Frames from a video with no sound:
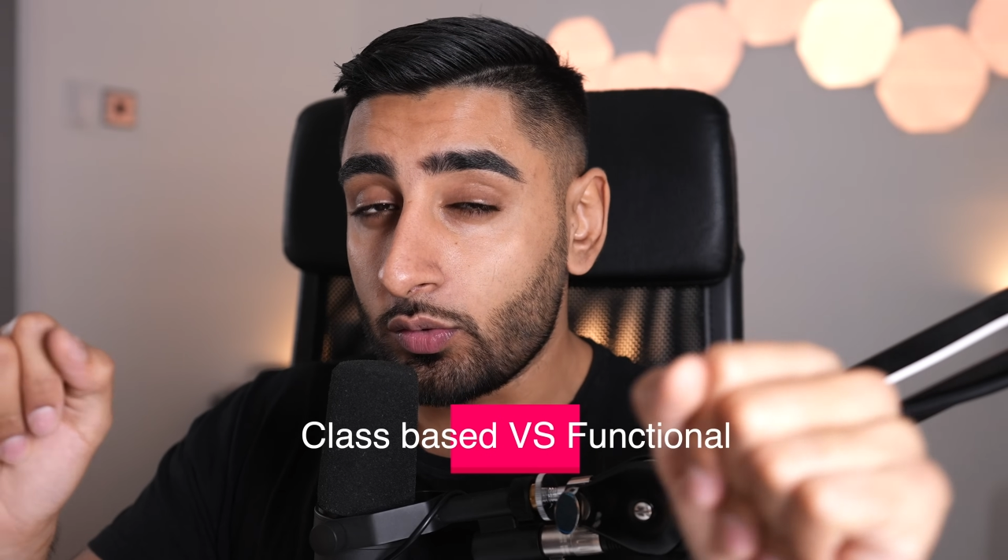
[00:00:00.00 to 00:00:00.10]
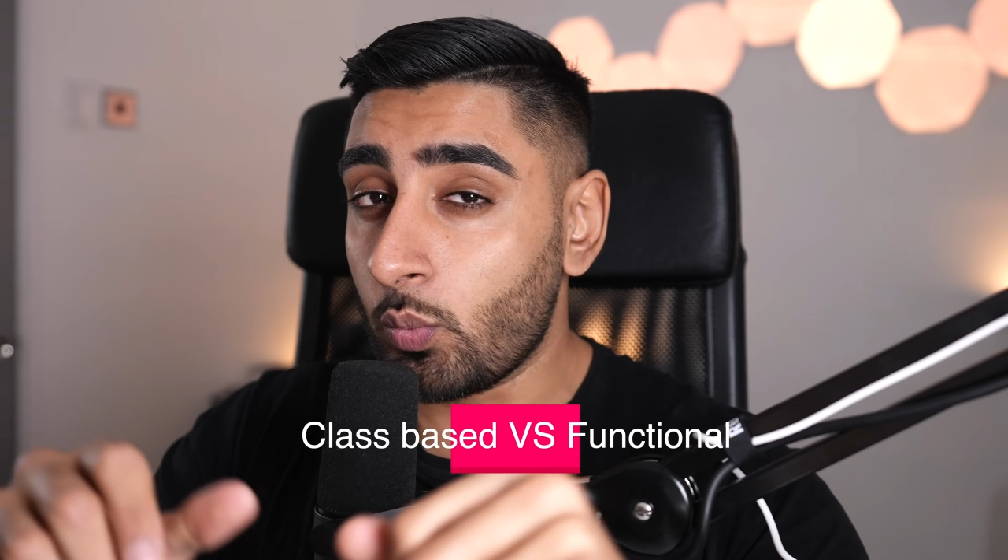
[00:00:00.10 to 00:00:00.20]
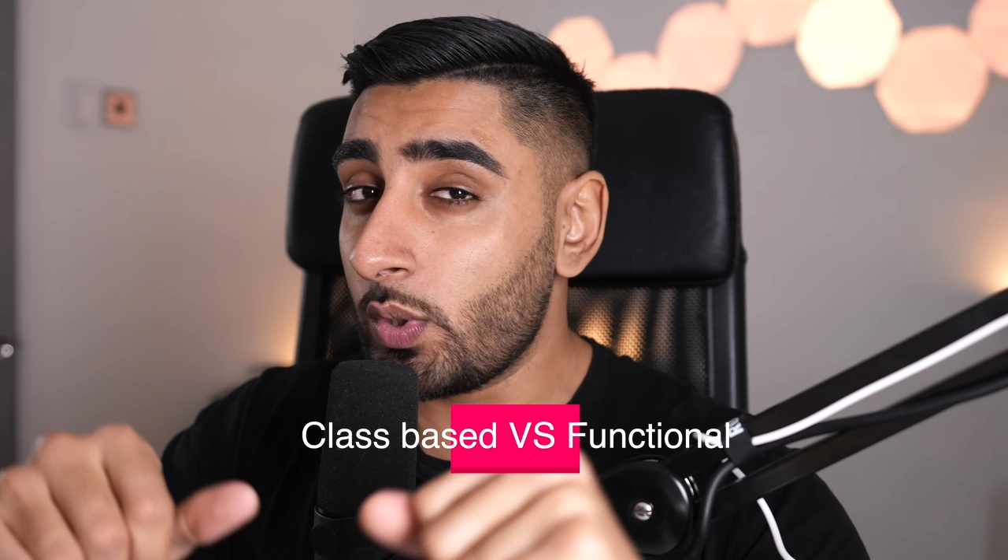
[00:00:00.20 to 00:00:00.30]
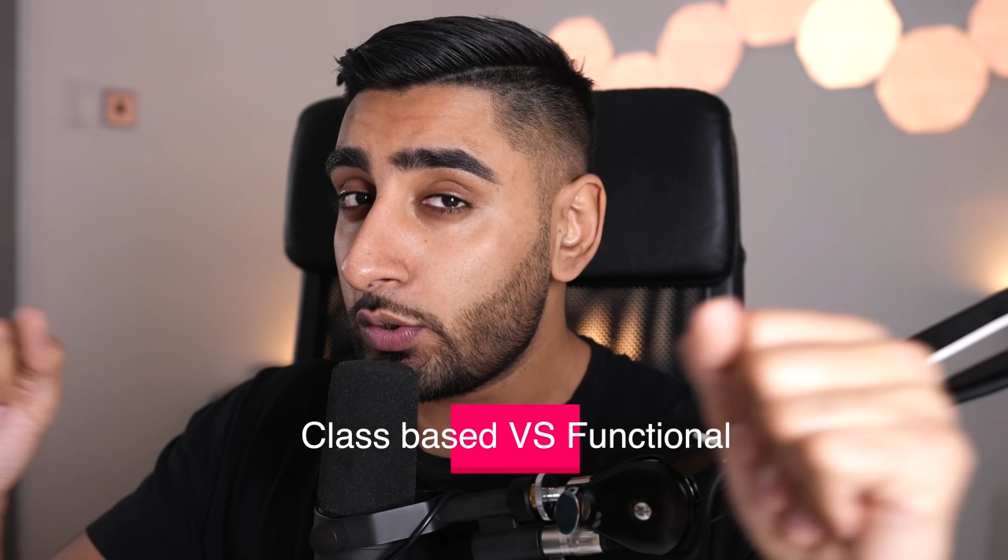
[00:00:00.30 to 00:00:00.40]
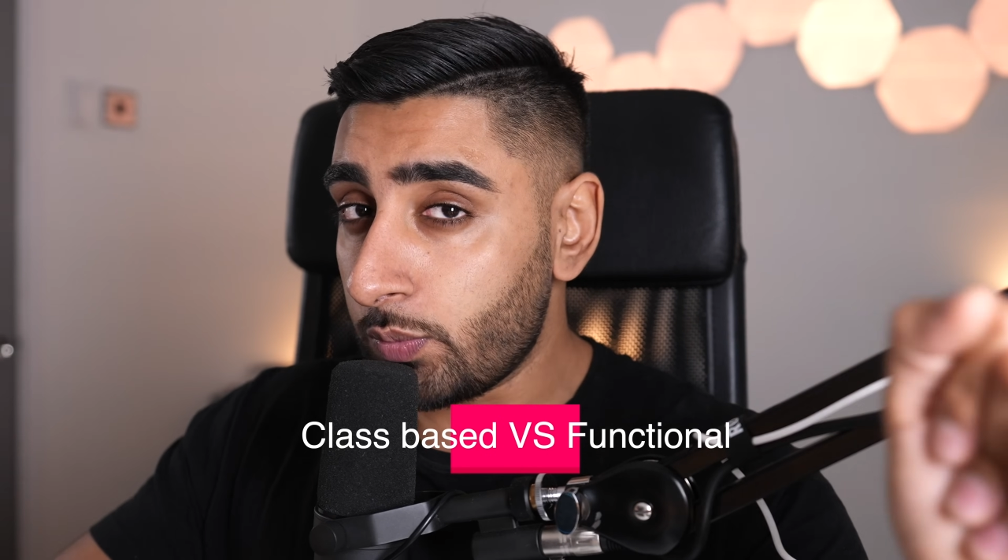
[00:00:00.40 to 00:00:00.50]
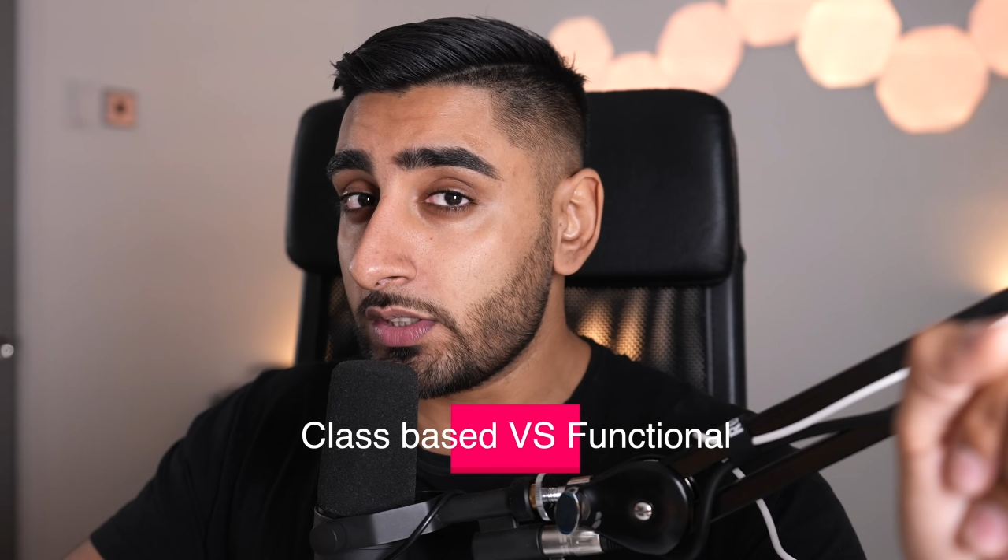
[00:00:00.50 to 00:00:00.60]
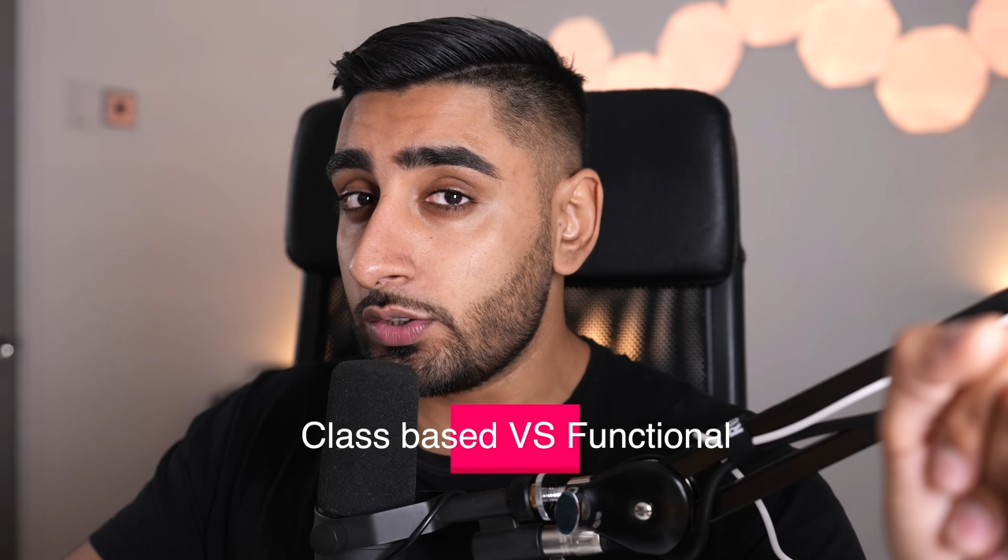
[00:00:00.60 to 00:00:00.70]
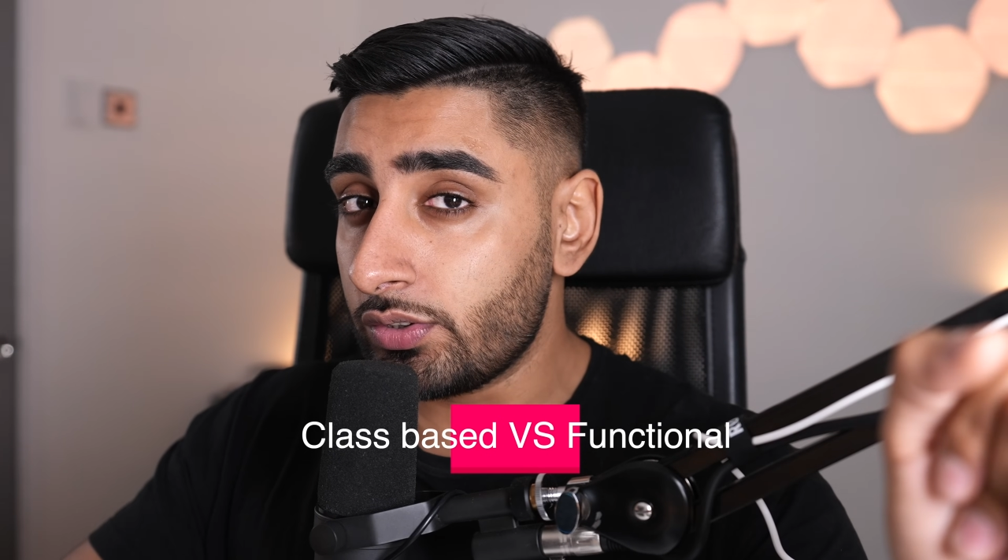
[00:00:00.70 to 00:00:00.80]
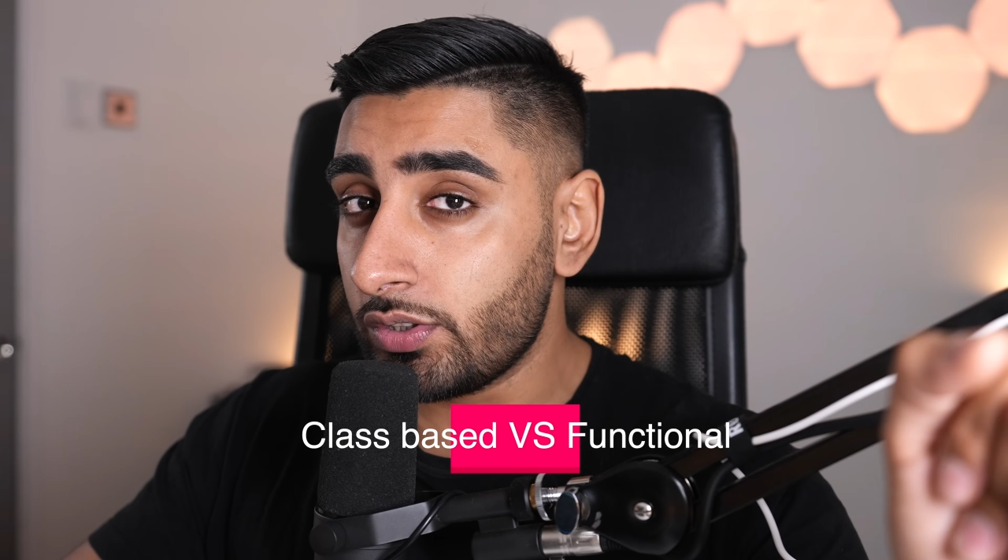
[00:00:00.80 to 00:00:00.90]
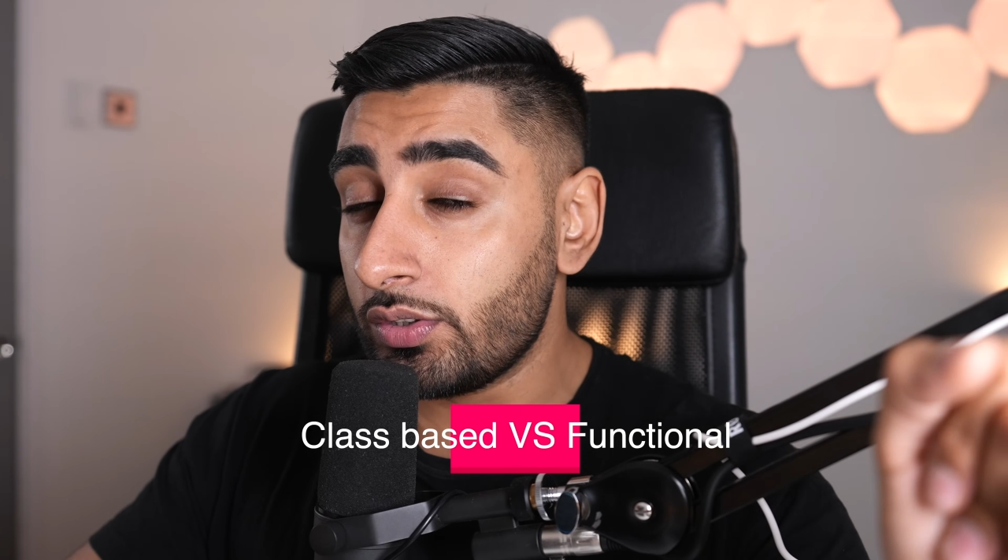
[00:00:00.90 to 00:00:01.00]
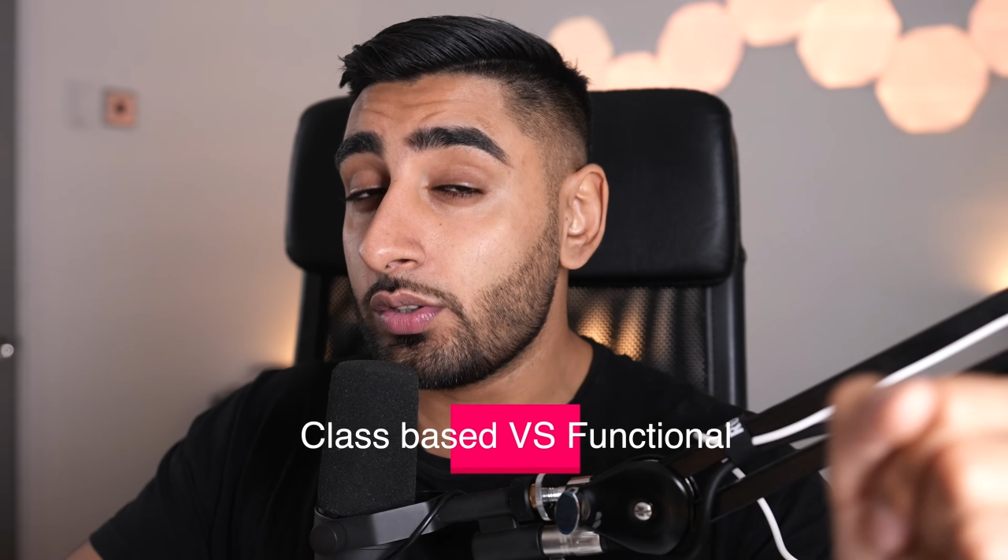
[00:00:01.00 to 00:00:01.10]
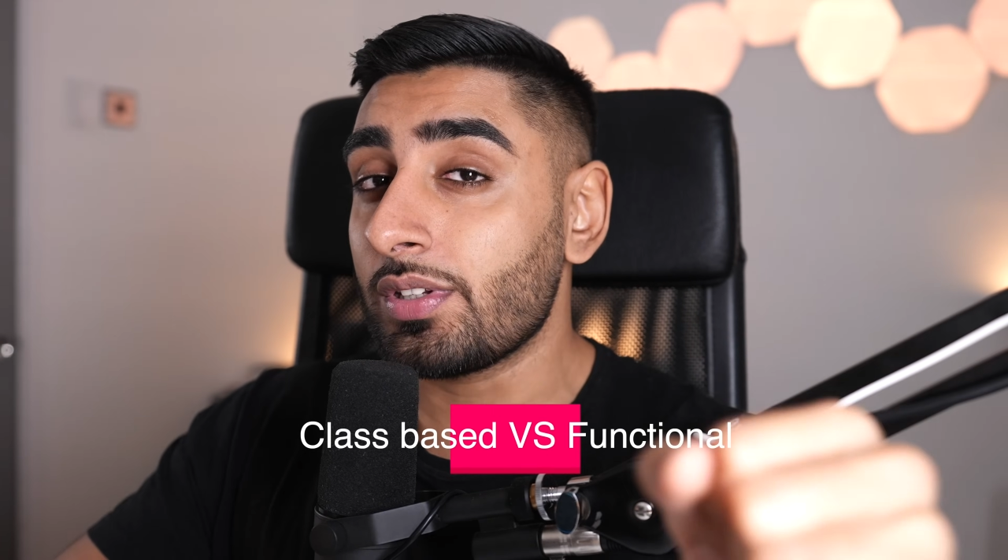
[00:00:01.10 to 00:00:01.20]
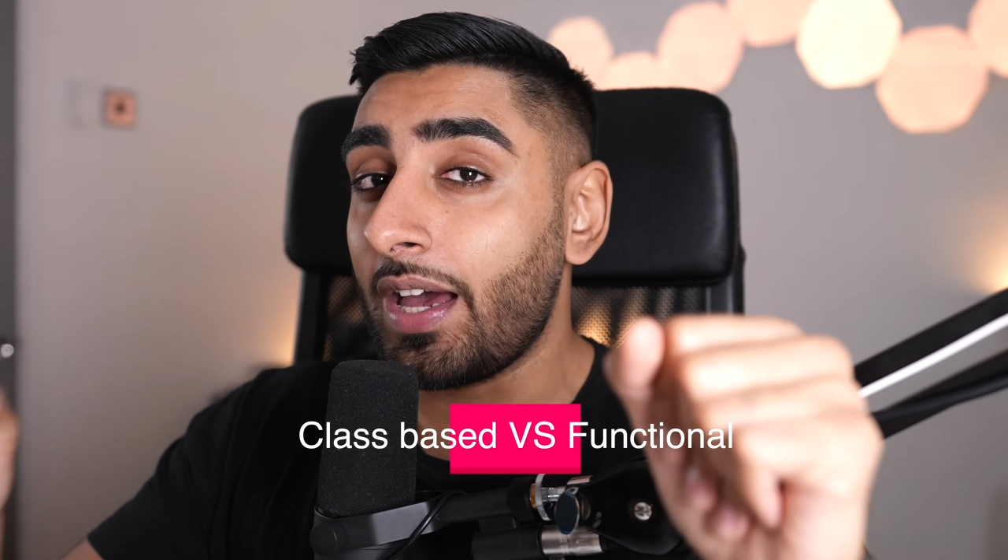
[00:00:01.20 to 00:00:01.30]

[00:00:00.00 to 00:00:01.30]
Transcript: which one you should use